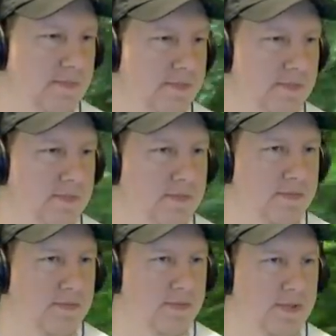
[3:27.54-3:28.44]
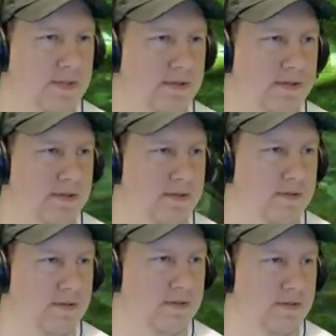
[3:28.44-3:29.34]

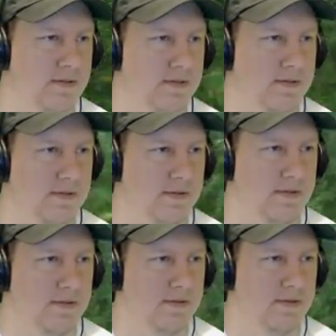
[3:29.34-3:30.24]
(silence)